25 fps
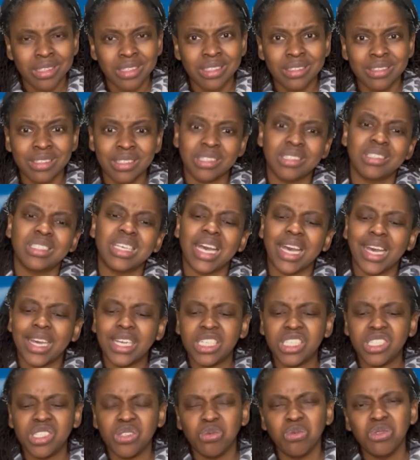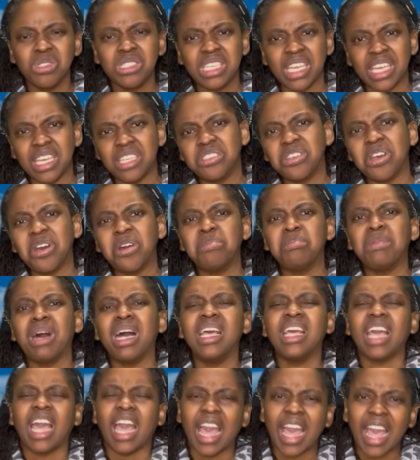The sand would get on my
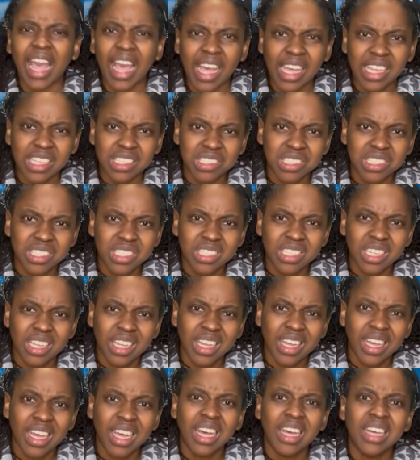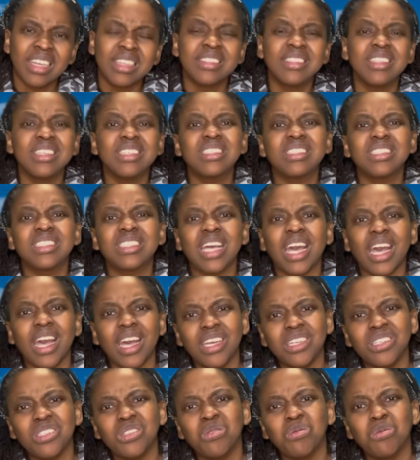hands. The
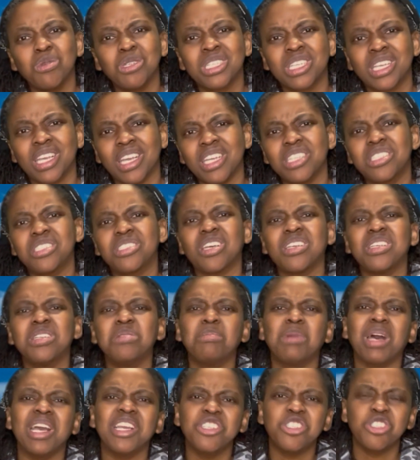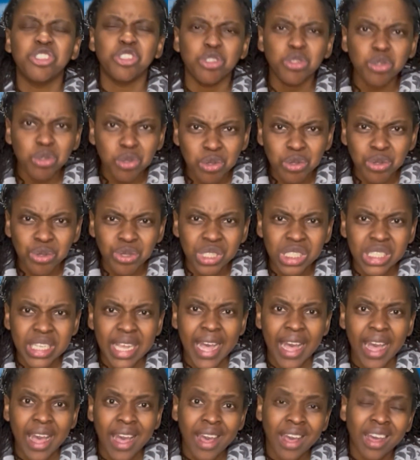sand would get in my shoes.
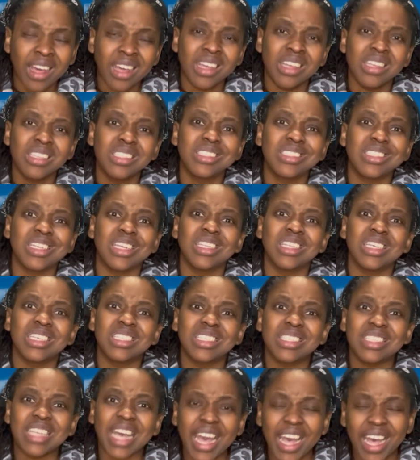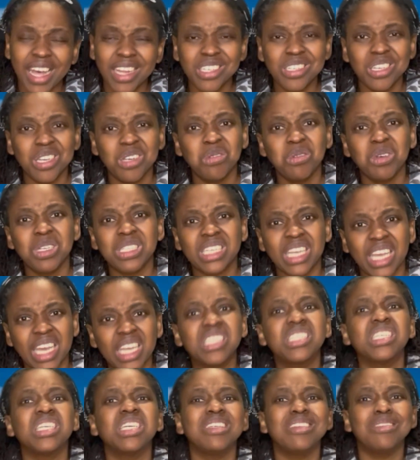So the sand would
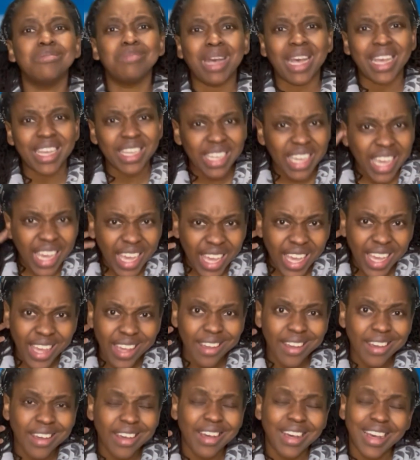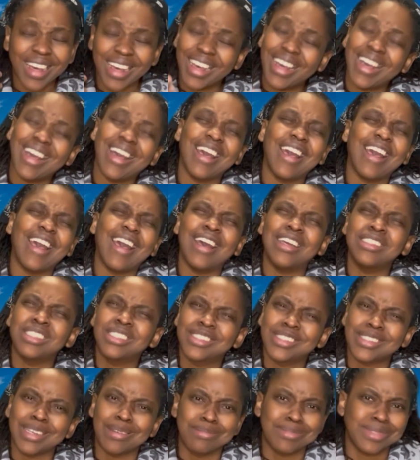get in my hair and
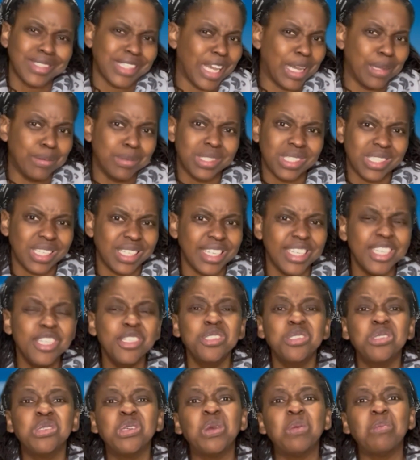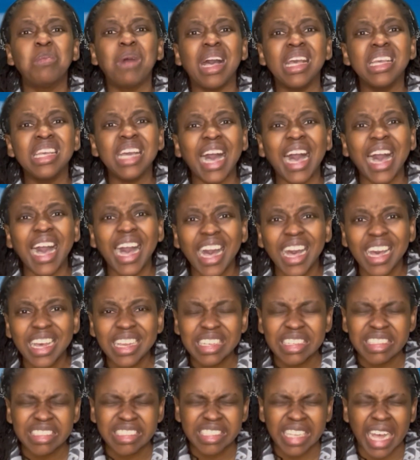sometimes into my
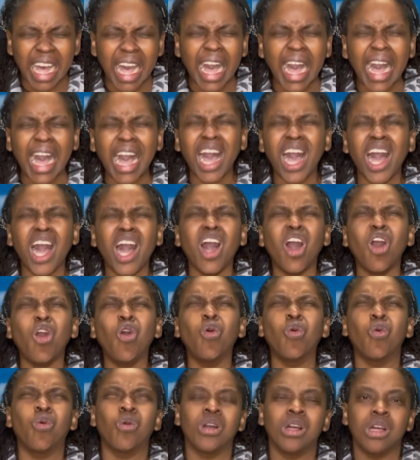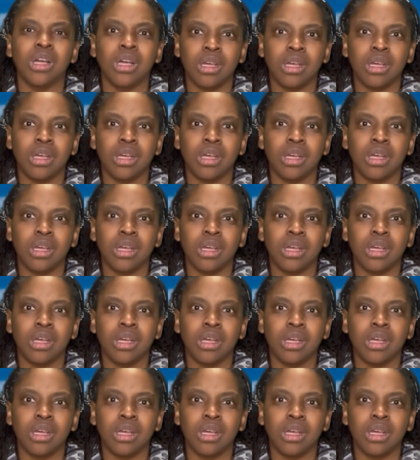eyes. Ow!